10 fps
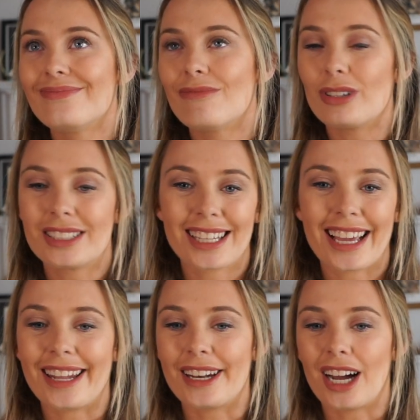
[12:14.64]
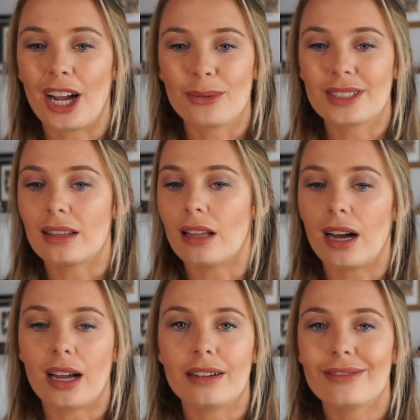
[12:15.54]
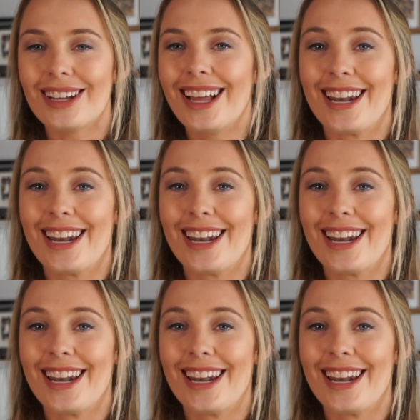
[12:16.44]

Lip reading: Once again, I was alive